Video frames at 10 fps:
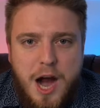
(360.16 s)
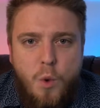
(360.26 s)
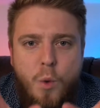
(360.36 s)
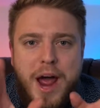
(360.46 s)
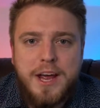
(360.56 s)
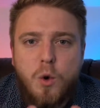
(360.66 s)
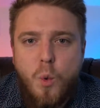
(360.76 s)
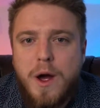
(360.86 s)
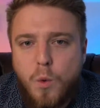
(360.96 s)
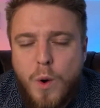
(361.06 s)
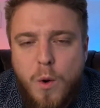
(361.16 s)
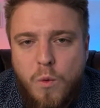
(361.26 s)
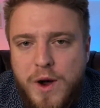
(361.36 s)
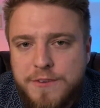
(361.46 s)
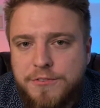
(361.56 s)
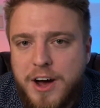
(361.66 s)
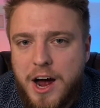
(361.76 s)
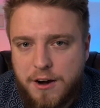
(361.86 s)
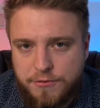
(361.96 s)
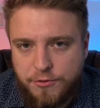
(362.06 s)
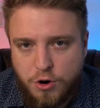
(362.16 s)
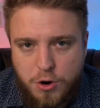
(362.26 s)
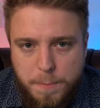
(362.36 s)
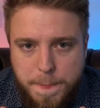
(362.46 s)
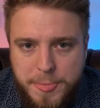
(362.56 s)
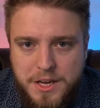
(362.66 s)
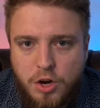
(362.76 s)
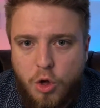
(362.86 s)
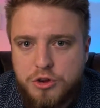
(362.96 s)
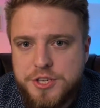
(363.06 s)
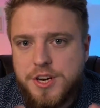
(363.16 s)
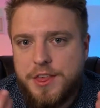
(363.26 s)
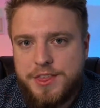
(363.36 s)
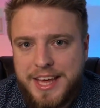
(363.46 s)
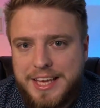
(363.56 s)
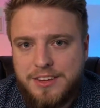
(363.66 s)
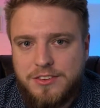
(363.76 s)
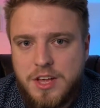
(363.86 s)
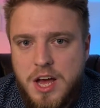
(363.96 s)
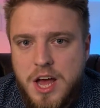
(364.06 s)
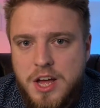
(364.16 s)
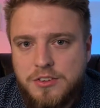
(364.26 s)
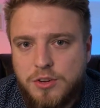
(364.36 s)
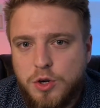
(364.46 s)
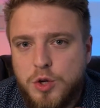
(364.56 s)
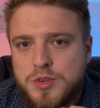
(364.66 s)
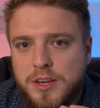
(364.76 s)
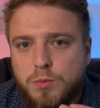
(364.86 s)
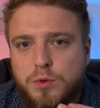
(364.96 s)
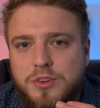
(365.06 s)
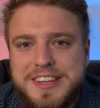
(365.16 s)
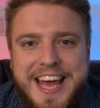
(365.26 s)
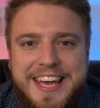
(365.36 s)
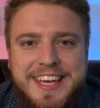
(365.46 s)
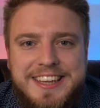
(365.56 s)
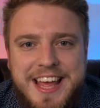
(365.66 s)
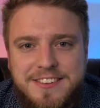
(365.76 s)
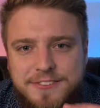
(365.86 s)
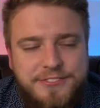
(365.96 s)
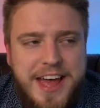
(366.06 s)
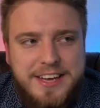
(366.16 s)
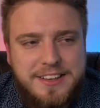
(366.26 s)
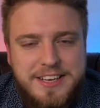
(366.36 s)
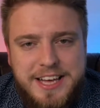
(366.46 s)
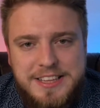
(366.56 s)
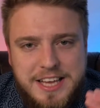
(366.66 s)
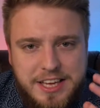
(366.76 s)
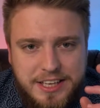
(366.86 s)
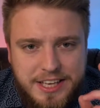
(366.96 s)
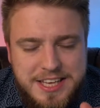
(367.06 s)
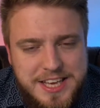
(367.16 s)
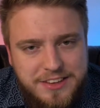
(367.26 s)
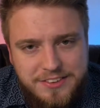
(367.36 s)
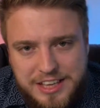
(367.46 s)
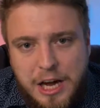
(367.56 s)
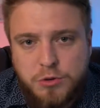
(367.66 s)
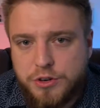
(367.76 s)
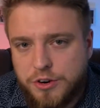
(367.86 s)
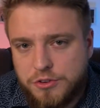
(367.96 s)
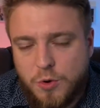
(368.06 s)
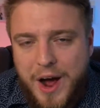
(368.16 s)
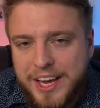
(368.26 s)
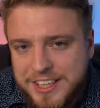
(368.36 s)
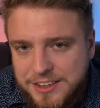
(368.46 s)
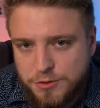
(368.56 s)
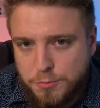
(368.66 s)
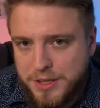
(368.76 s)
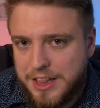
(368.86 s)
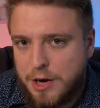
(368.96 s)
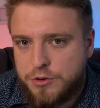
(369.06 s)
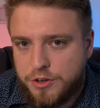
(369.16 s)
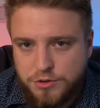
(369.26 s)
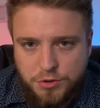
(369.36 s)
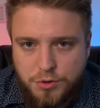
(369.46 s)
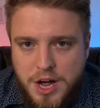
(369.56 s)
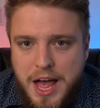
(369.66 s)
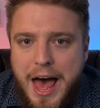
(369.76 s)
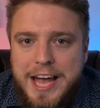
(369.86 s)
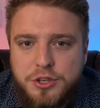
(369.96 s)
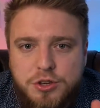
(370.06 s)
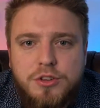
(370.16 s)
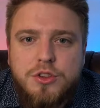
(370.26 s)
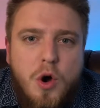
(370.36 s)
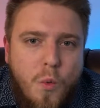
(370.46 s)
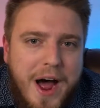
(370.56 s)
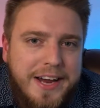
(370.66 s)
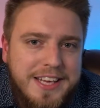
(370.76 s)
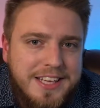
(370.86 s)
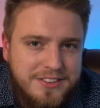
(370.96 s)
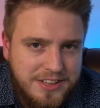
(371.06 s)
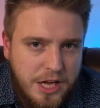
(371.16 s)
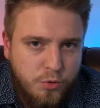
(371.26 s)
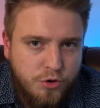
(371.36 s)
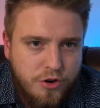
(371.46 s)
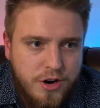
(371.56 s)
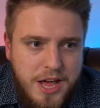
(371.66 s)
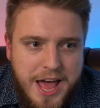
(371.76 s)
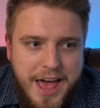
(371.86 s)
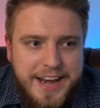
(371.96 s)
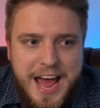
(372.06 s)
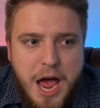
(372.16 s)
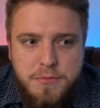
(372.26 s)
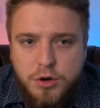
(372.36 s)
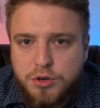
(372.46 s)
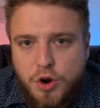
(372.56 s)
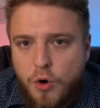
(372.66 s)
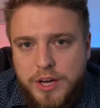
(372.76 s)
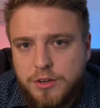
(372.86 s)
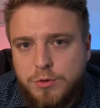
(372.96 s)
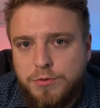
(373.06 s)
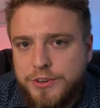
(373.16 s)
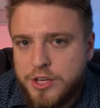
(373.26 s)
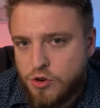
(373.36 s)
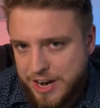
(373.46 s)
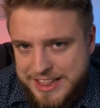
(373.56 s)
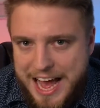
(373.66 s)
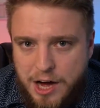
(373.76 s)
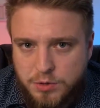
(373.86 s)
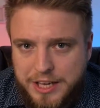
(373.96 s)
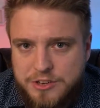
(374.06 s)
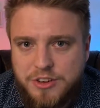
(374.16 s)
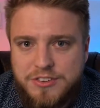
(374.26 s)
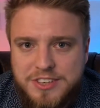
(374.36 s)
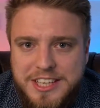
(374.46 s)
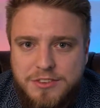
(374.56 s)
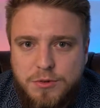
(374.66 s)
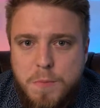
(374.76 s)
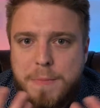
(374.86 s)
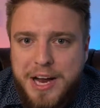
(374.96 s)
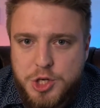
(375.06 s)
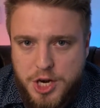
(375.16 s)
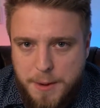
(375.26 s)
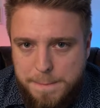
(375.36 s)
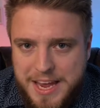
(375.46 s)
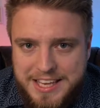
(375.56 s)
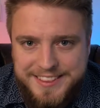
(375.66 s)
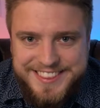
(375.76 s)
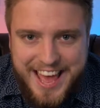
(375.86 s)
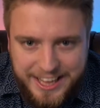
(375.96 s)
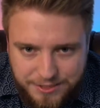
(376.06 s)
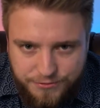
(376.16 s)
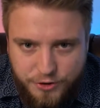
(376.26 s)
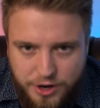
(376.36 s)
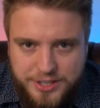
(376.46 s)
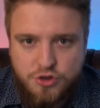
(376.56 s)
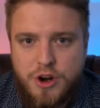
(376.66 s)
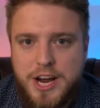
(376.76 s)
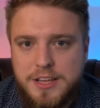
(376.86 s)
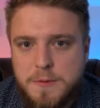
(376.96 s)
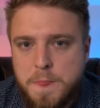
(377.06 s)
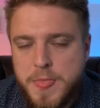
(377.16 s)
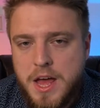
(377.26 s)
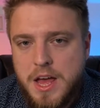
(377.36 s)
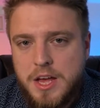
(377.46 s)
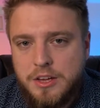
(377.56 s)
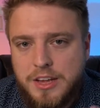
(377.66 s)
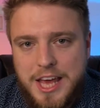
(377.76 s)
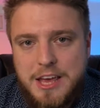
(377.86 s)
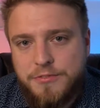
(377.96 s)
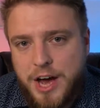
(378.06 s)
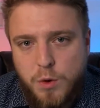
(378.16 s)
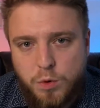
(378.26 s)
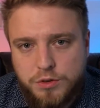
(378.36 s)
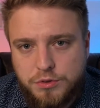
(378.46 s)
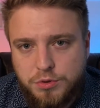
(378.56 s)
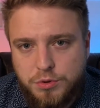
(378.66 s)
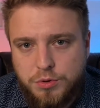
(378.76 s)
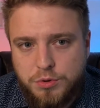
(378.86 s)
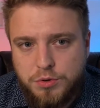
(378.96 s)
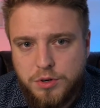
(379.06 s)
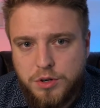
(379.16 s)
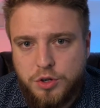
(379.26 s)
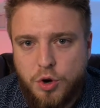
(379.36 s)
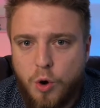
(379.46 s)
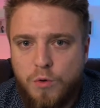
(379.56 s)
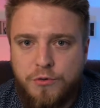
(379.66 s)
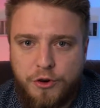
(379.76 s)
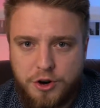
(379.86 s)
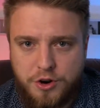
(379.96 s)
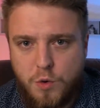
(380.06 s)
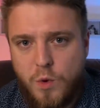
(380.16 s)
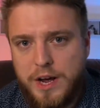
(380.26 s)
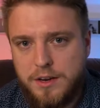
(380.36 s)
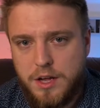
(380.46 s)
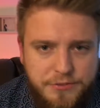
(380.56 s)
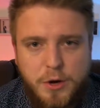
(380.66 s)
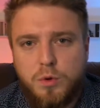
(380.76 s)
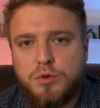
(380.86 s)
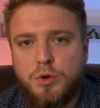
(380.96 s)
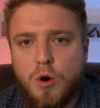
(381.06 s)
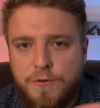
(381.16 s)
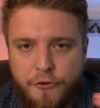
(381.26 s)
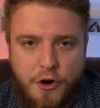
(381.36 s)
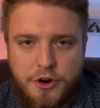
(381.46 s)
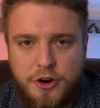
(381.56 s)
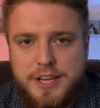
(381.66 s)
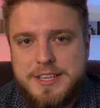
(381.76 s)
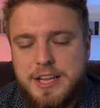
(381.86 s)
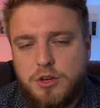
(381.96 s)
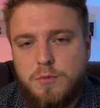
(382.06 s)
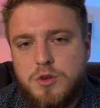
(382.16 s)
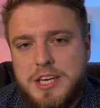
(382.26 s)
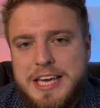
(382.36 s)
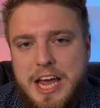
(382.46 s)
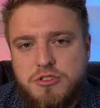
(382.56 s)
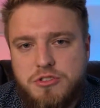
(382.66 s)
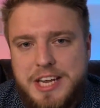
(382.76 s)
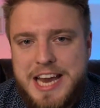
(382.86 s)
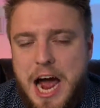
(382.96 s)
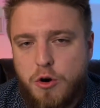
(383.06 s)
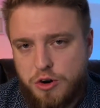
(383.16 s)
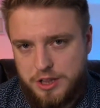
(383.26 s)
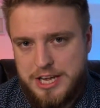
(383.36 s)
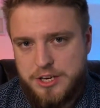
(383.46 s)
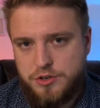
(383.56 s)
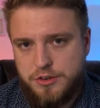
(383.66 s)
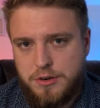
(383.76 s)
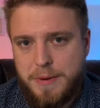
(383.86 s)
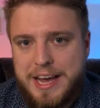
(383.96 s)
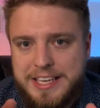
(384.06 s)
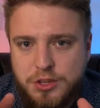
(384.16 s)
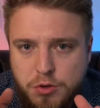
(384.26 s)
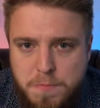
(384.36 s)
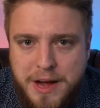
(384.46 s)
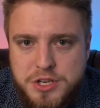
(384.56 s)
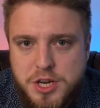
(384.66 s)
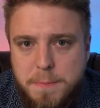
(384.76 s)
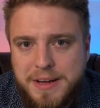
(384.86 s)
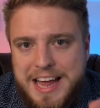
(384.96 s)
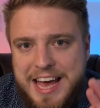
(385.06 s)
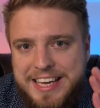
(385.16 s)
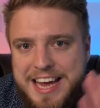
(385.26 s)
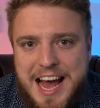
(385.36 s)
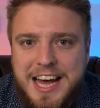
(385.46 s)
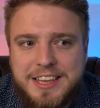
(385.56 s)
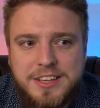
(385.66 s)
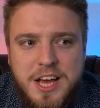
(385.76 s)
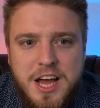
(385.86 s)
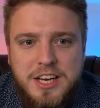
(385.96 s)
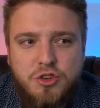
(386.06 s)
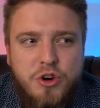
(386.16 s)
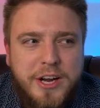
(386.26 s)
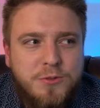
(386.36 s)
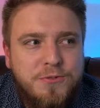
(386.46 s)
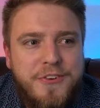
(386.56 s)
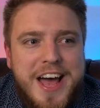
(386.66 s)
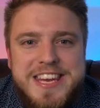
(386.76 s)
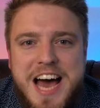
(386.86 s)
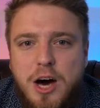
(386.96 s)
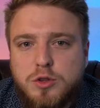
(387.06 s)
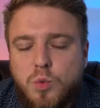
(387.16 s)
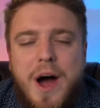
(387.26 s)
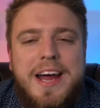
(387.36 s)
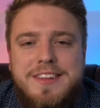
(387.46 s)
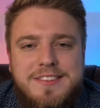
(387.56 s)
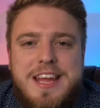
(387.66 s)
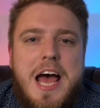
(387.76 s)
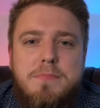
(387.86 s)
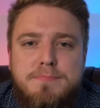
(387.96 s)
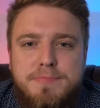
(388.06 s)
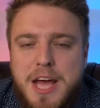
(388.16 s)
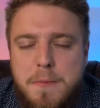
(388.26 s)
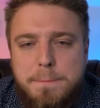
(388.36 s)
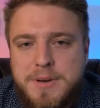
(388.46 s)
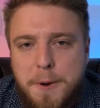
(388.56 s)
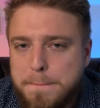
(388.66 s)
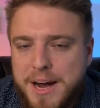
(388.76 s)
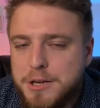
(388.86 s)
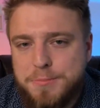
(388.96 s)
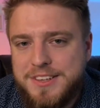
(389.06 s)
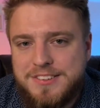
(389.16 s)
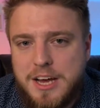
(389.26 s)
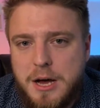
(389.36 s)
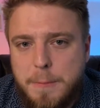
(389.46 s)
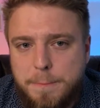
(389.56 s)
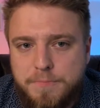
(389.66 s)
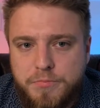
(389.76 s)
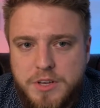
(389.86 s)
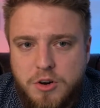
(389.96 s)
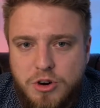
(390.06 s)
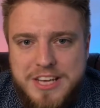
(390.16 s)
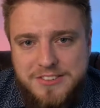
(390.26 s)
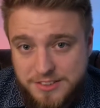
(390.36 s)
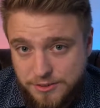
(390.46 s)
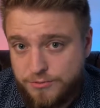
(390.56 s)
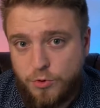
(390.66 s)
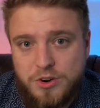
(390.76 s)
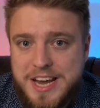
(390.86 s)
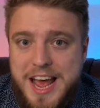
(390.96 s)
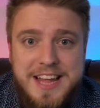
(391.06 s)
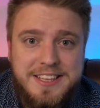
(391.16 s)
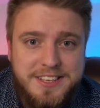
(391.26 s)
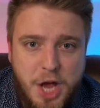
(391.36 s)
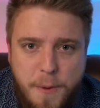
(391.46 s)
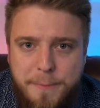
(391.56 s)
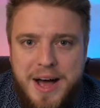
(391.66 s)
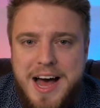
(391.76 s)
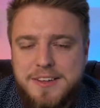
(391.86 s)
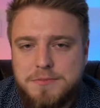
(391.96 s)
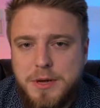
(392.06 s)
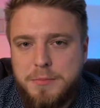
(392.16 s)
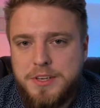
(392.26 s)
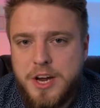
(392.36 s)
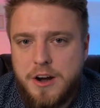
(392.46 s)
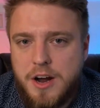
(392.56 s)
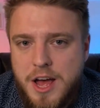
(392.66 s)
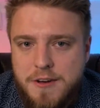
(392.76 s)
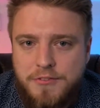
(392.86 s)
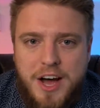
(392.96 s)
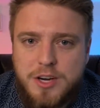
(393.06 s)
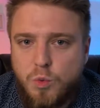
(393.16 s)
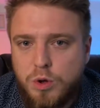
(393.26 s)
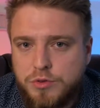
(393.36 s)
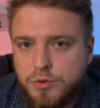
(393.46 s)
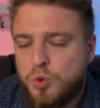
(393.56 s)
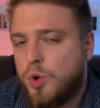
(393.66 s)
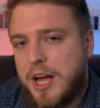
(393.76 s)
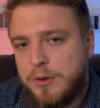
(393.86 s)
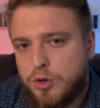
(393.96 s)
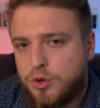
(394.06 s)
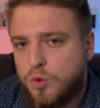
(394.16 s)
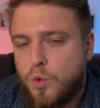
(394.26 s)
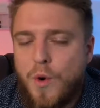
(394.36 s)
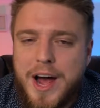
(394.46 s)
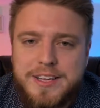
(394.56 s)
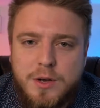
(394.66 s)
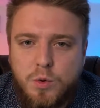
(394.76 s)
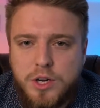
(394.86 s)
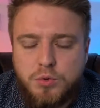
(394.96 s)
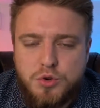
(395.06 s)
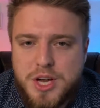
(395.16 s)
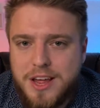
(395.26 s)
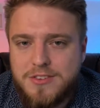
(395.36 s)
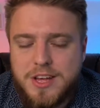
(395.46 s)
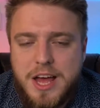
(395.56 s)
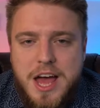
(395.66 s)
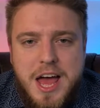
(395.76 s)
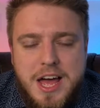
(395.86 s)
way far from logical things. So you just want to take it as a fact that he is louder, so I need to be louder too. I don't know why he is louder, and I'm not going to figure it out. I just need to match him in that very trait if I want to go further away, if I want to go further in that communication, in our relationship. I need to match him, but I can't try to find out why is that. There might be some reasons for that in their past. Maybe their father was too loud or too quiet, they wanted to change that.